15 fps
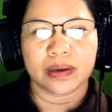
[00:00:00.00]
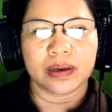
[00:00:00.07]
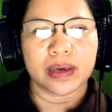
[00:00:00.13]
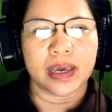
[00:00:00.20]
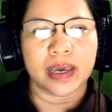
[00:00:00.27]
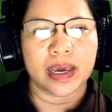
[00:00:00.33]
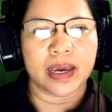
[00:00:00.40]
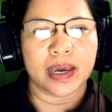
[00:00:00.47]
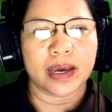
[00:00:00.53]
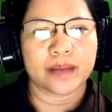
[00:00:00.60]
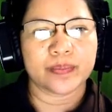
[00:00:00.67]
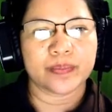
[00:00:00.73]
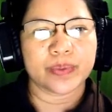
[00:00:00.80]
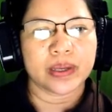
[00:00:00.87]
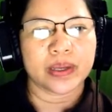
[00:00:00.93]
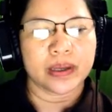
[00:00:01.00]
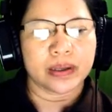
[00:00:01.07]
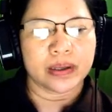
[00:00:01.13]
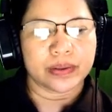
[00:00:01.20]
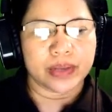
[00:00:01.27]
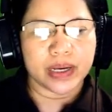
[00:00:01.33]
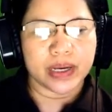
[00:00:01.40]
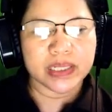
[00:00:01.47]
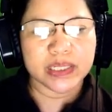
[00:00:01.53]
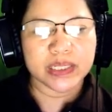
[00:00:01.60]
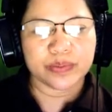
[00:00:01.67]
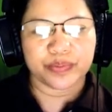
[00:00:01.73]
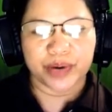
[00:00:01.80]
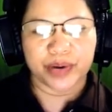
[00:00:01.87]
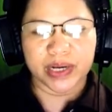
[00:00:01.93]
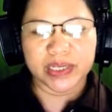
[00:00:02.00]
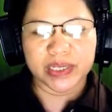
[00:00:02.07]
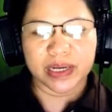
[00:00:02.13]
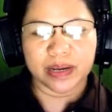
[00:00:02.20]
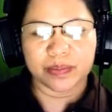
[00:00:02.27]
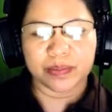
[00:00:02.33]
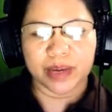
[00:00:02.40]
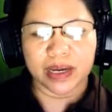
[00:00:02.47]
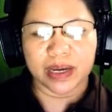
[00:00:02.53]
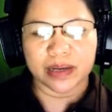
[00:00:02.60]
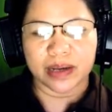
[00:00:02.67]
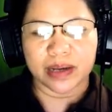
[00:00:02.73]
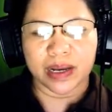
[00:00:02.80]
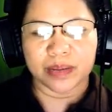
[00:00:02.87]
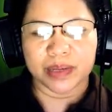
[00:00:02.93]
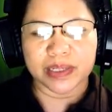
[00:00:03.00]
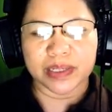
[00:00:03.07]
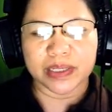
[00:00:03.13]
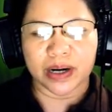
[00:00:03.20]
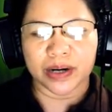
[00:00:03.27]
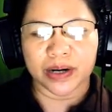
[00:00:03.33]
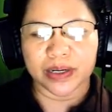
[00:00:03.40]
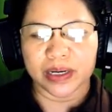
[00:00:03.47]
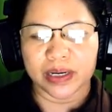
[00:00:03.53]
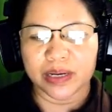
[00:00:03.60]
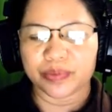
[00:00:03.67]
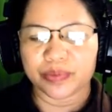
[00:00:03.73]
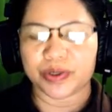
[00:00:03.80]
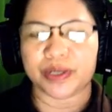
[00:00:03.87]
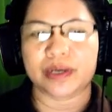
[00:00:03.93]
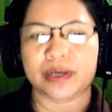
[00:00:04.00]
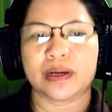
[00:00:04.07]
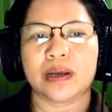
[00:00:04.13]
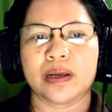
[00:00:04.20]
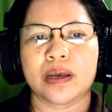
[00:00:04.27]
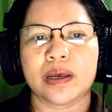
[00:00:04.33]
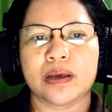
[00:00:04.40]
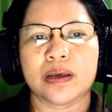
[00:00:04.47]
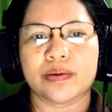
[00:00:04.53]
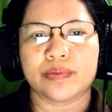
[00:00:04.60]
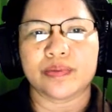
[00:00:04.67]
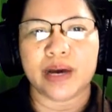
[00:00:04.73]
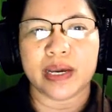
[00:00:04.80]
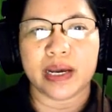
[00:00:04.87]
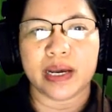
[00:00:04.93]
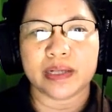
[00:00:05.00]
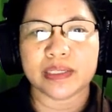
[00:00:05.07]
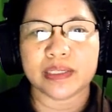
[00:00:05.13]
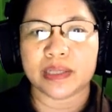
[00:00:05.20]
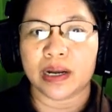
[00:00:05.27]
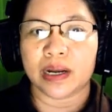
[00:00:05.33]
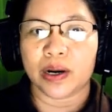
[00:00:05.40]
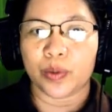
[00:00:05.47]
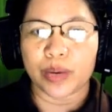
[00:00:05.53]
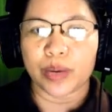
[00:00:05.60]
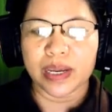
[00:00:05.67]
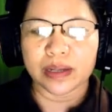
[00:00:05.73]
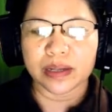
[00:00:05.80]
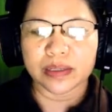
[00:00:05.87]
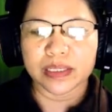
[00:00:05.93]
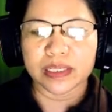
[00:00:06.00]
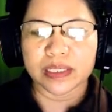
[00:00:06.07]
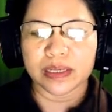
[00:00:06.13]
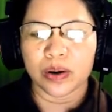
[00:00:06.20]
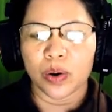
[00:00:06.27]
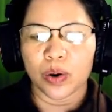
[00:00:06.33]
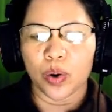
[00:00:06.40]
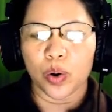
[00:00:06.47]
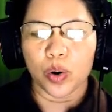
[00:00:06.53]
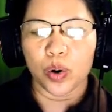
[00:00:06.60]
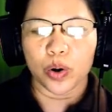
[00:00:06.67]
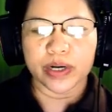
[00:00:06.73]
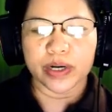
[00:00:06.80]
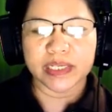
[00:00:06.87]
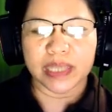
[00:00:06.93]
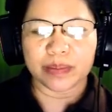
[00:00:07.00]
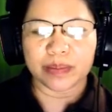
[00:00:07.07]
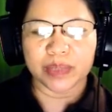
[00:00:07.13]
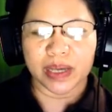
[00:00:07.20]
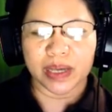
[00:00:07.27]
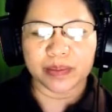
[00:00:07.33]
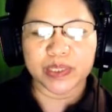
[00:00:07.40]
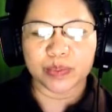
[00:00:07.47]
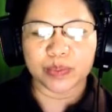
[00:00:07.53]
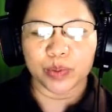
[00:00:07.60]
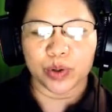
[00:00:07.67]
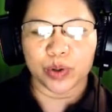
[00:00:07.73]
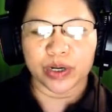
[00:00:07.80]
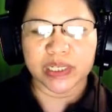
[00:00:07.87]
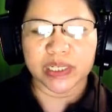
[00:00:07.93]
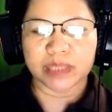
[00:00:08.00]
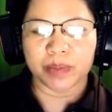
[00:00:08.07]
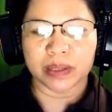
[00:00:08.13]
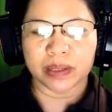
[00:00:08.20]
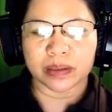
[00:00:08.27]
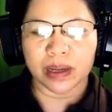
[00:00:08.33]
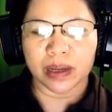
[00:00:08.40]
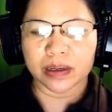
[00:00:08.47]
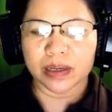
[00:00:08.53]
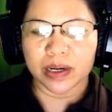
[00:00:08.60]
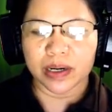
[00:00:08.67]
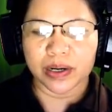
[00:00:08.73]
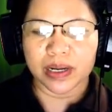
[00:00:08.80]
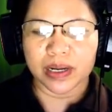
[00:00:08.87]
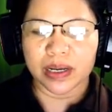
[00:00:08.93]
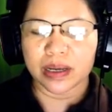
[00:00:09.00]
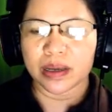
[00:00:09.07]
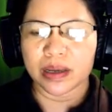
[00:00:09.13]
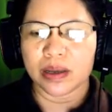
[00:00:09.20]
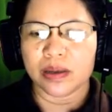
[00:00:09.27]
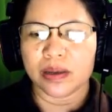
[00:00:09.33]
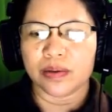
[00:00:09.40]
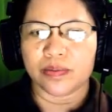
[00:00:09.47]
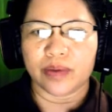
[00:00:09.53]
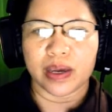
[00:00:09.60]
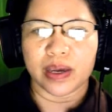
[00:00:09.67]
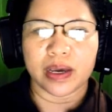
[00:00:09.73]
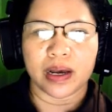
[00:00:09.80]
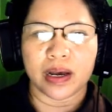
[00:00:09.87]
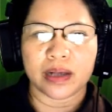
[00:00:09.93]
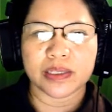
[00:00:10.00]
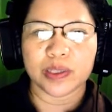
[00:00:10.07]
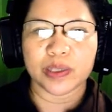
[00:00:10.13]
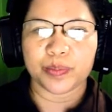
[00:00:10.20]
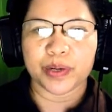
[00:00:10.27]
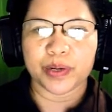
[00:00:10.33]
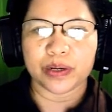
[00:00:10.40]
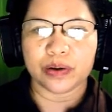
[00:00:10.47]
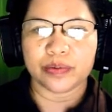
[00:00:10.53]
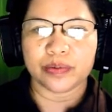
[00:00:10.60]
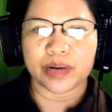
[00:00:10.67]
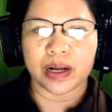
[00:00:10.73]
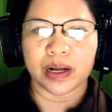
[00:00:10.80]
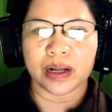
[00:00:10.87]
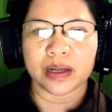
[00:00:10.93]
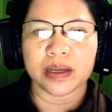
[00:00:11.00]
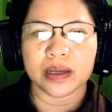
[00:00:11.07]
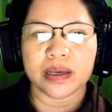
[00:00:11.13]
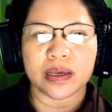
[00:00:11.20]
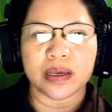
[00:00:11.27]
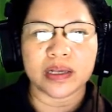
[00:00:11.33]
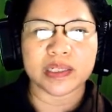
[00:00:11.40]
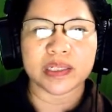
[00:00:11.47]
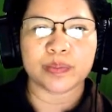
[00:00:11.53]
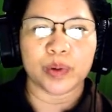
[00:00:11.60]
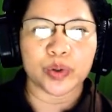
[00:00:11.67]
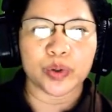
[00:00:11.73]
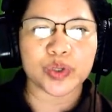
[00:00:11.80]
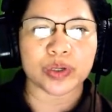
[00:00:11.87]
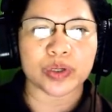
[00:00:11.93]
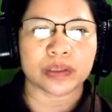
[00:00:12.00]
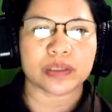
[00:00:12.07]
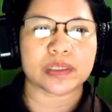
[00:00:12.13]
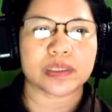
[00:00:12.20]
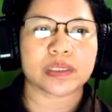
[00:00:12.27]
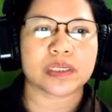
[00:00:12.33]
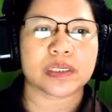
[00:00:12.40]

And these freshly made elements are delivered via stellar winds or sometimes more spectacularly via supernova explosions.